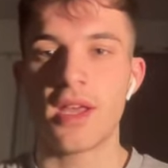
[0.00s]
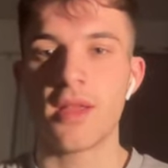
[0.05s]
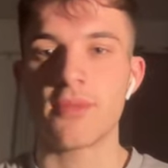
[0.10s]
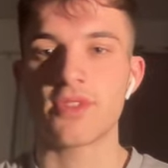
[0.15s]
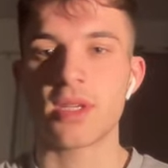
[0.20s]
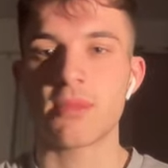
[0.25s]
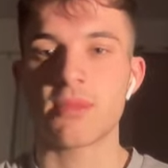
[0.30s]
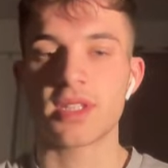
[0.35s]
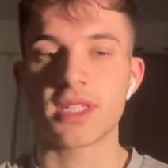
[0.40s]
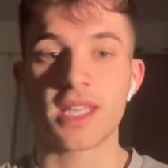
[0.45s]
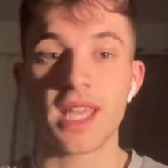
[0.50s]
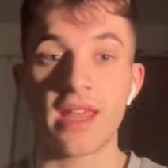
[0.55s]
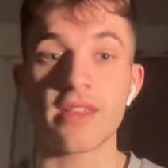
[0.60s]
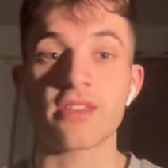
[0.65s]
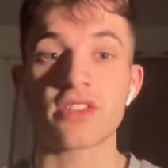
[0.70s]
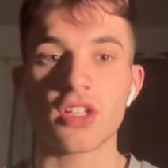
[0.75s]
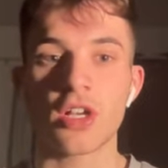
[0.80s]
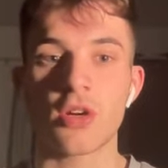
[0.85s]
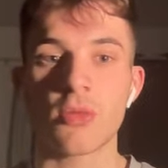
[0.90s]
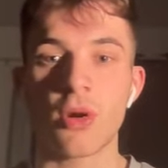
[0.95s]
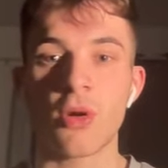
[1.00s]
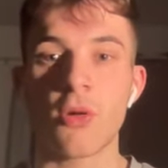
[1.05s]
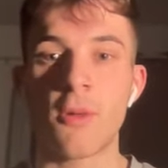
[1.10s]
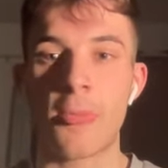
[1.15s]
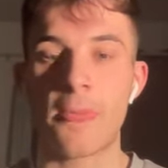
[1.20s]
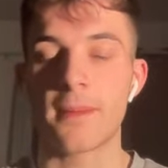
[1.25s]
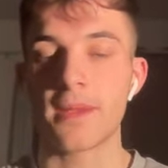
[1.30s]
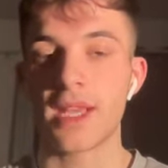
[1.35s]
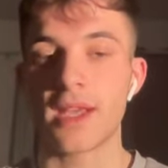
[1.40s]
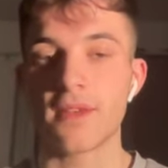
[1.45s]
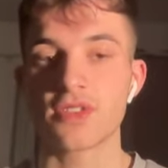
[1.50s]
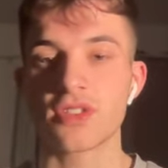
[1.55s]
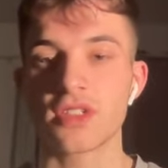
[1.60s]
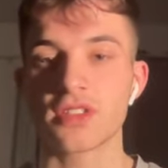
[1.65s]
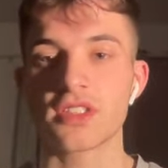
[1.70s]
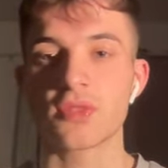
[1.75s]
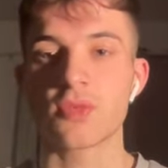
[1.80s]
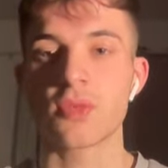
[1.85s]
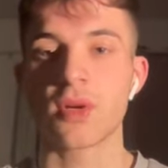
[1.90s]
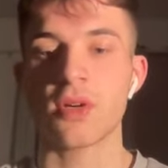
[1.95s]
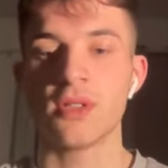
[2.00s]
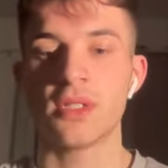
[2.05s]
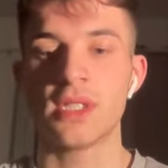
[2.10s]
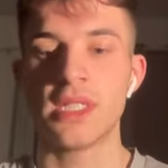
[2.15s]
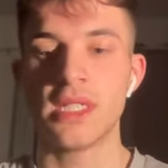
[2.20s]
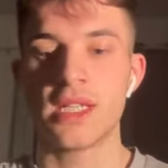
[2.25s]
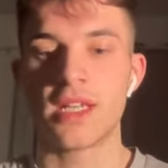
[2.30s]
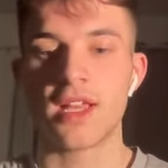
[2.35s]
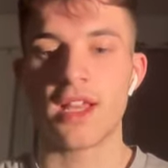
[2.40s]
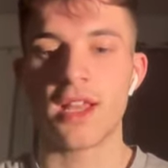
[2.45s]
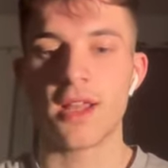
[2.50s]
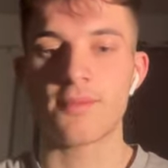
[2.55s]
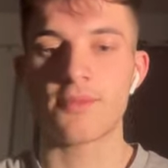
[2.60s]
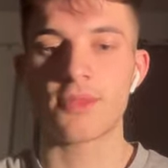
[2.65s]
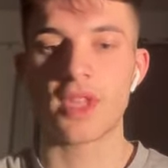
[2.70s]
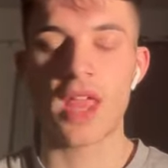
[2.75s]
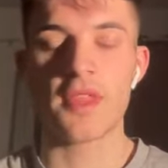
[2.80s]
Teams that can start well and have started well. And